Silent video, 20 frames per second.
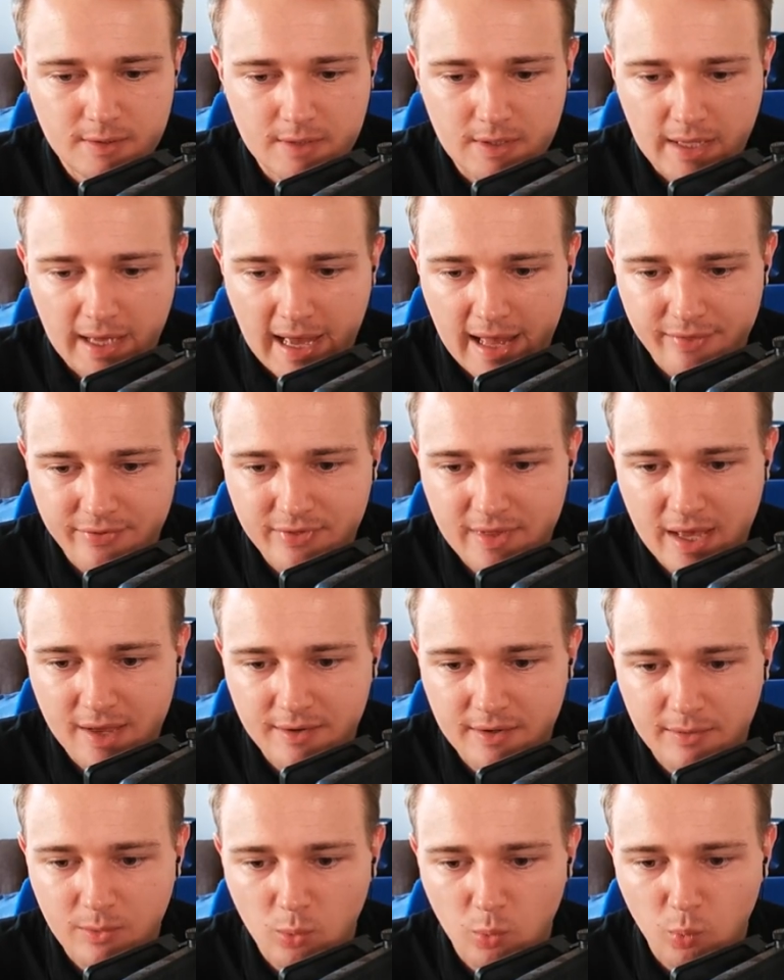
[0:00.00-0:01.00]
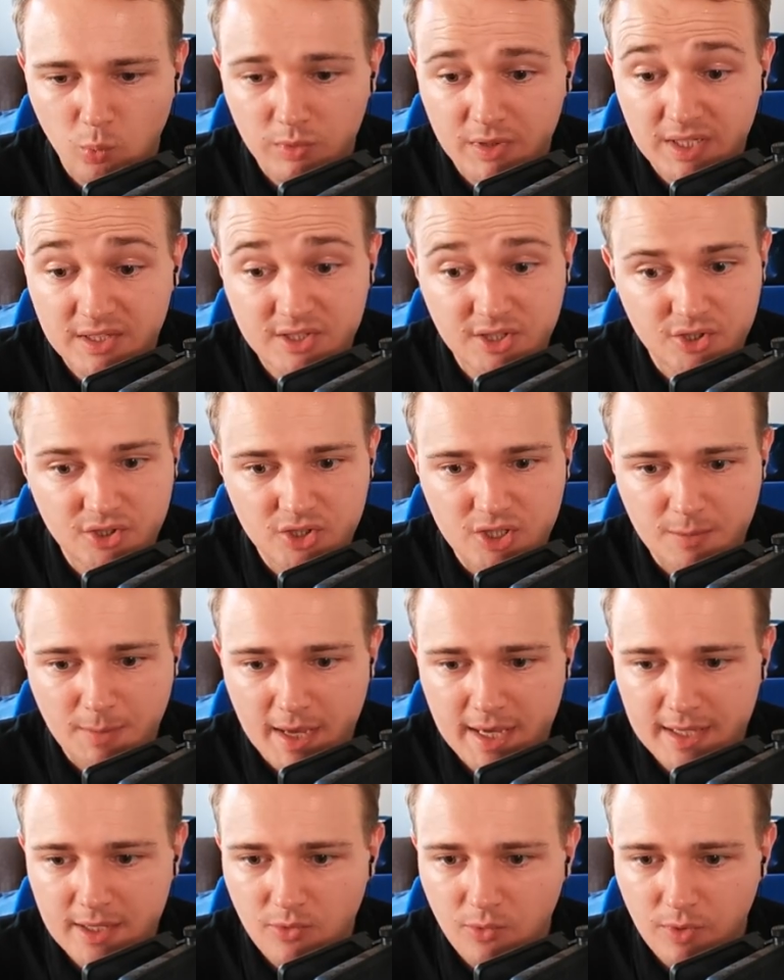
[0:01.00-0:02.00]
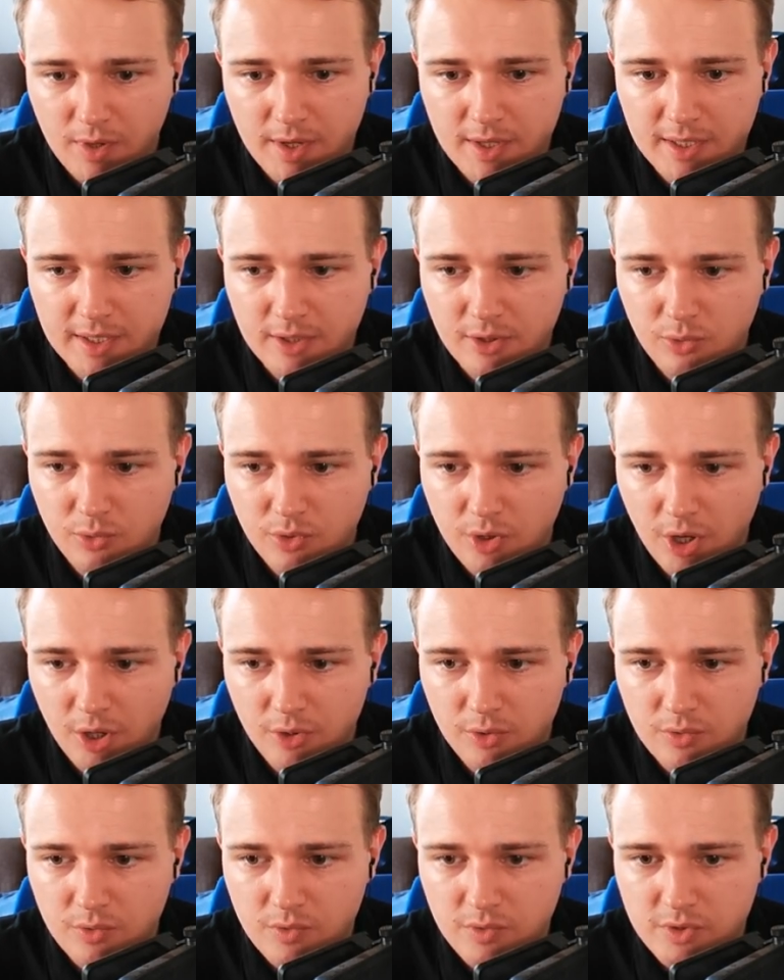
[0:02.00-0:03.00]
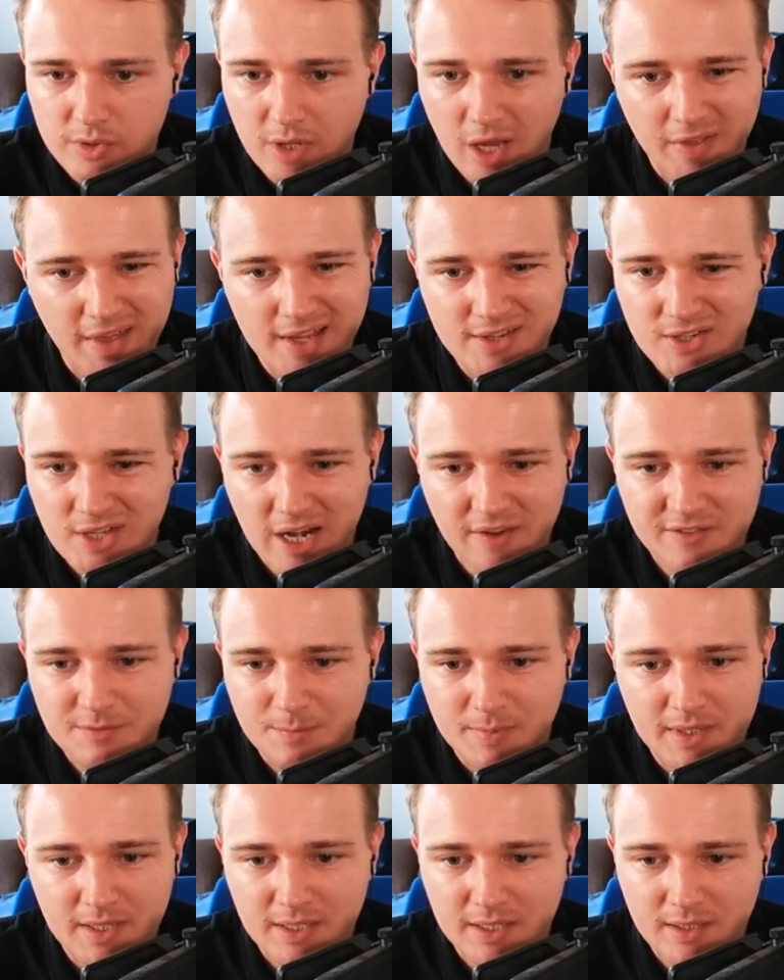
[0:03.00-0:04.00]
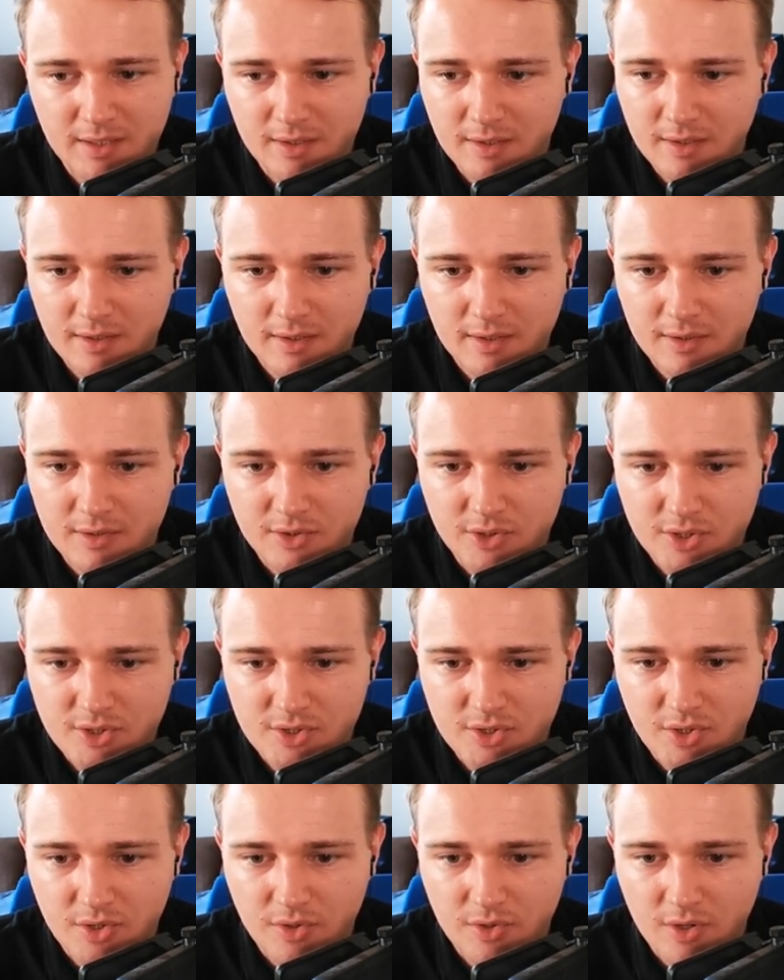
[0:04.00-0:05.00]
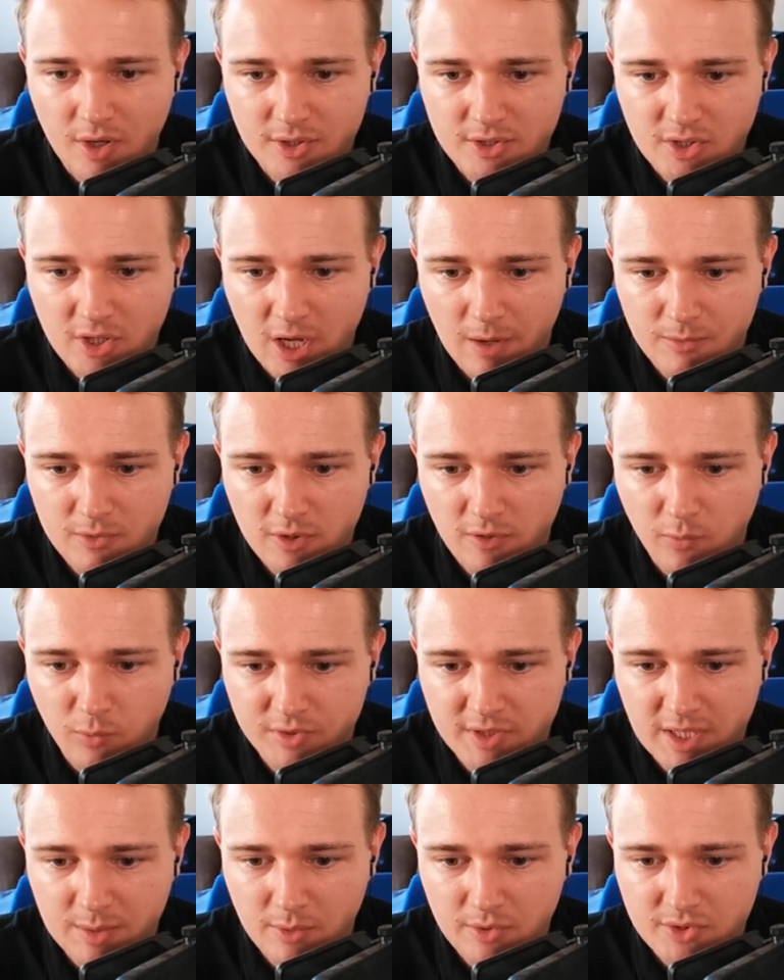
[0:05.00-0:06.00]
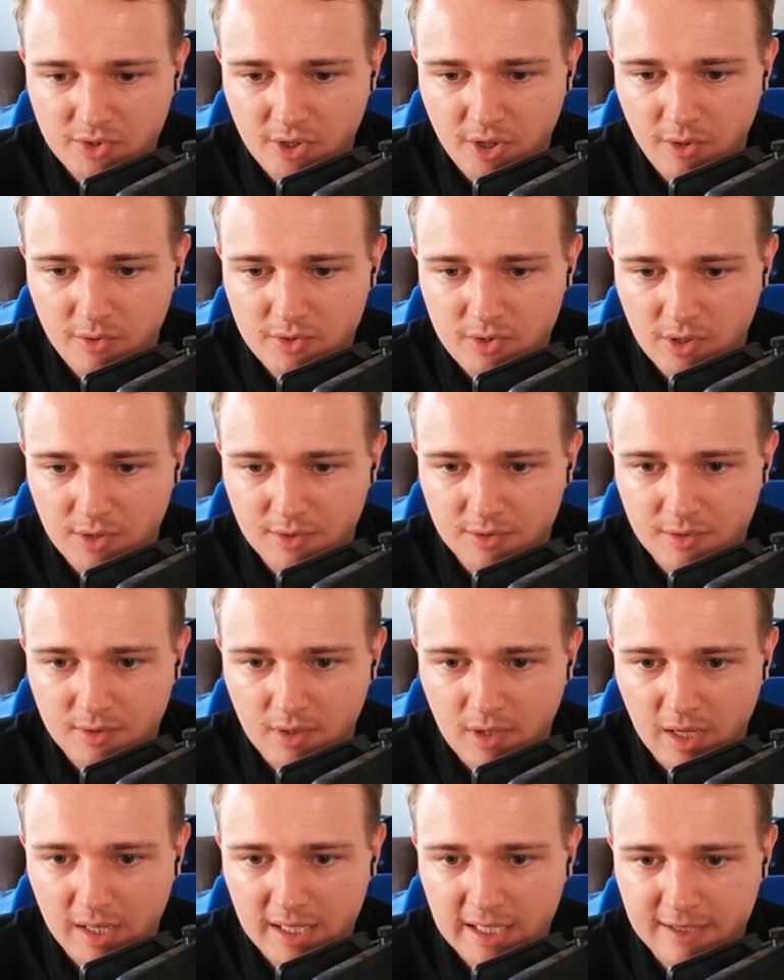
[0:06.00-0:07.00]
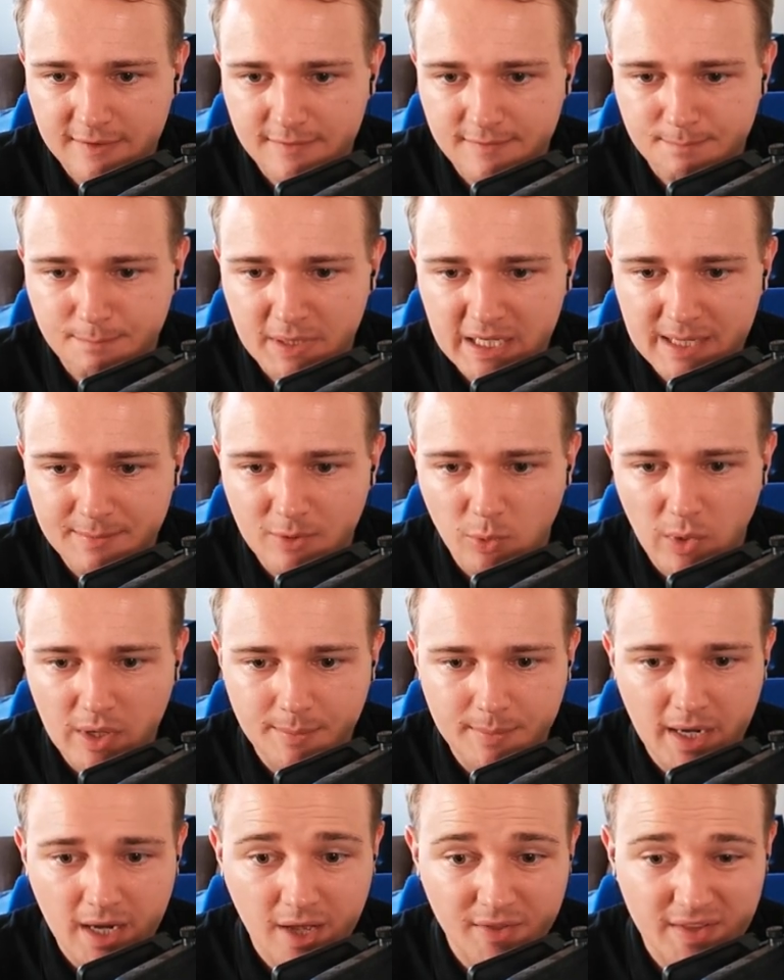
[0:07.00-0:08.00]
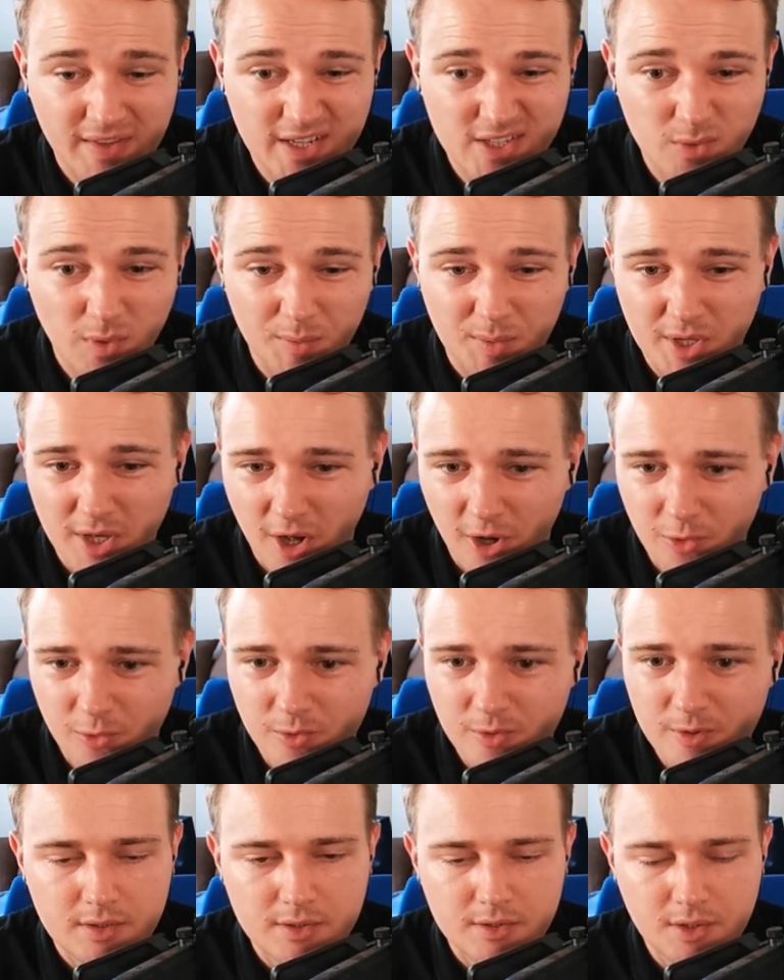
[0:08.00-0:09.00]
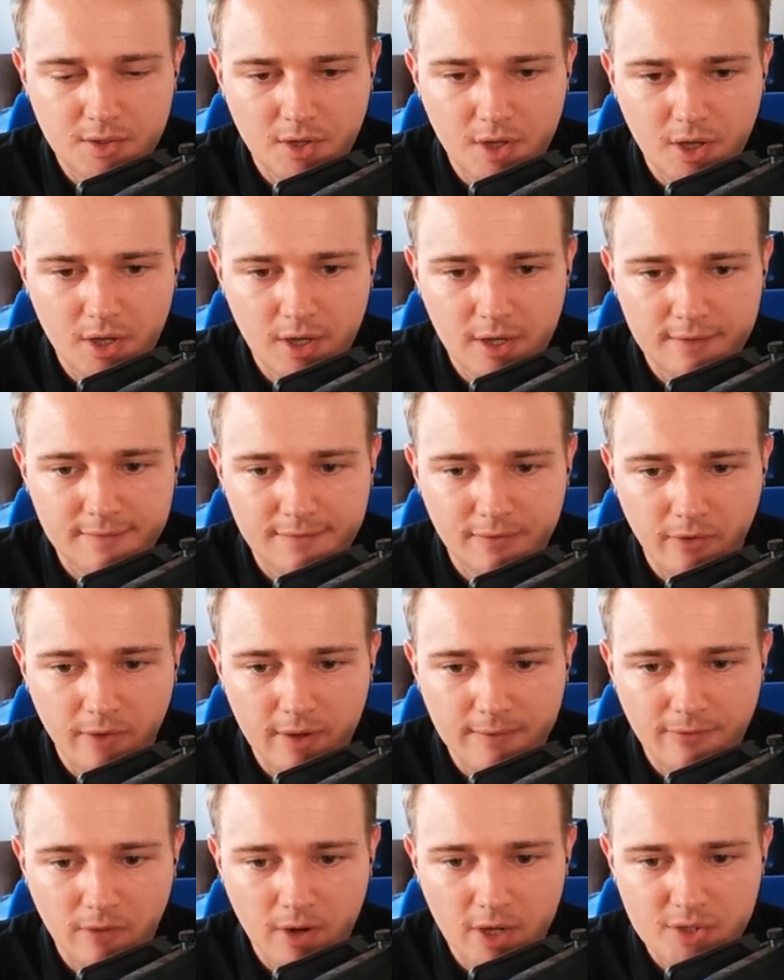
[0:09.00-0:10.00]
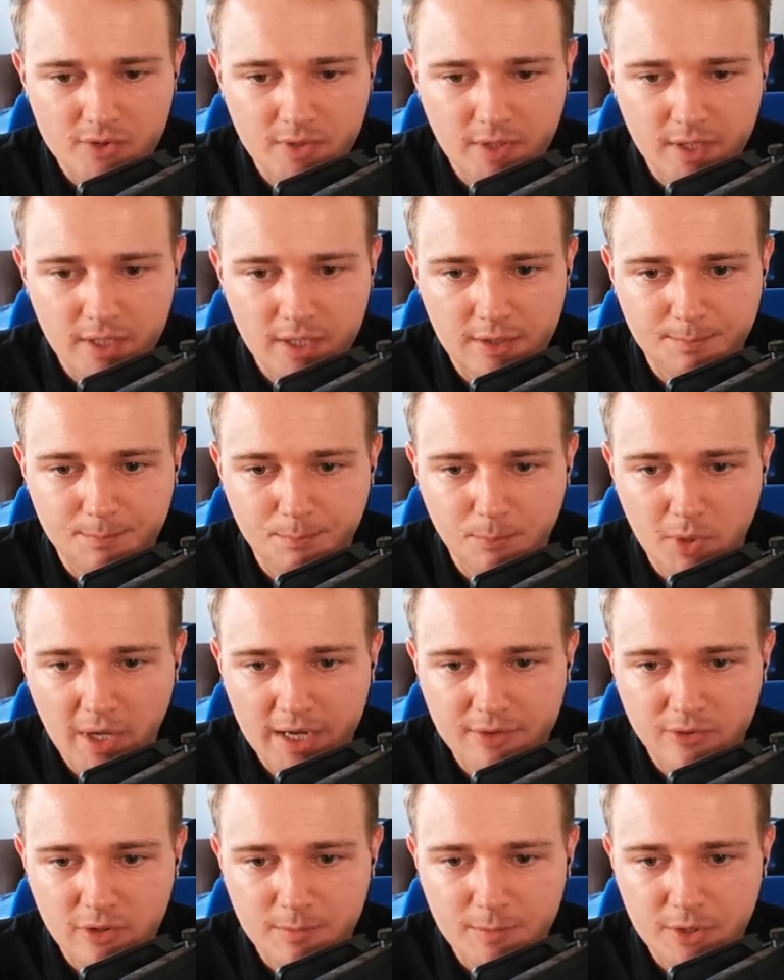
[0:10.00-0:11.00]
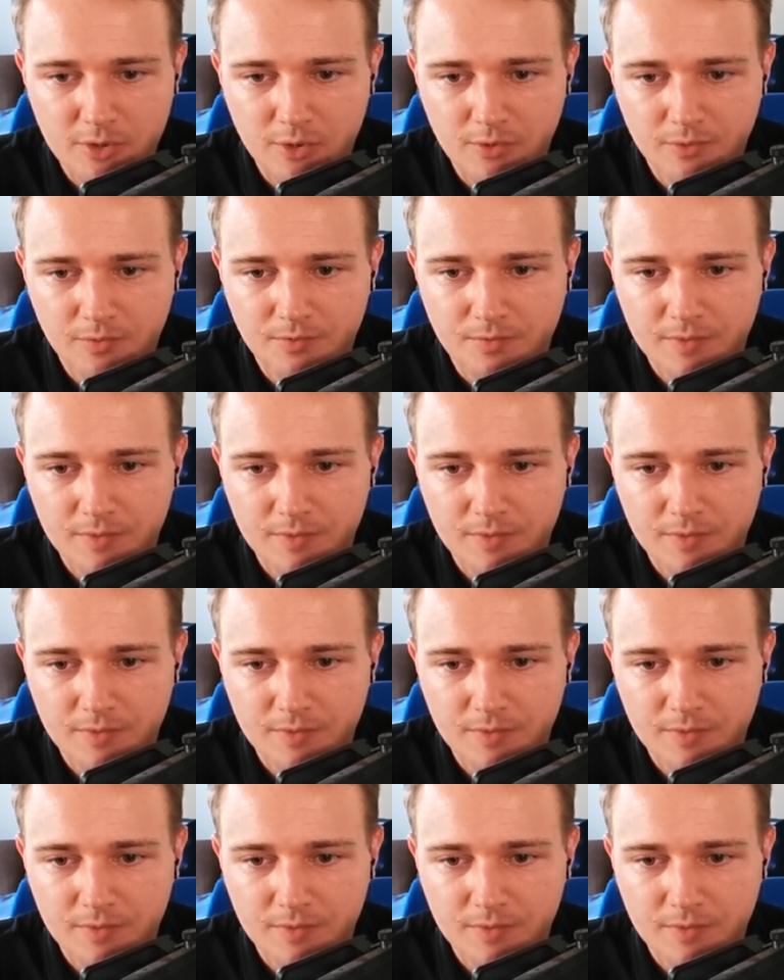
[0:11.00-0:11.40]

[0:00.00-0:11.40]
And then decision to make, really. Who goes... I think it's going to have to be just that Hudson comes off, Denny Wilson goes on, and leave Benim at wing-back. I think that's the way we go. Another highlight for Arsenal. They're going to play through the middle.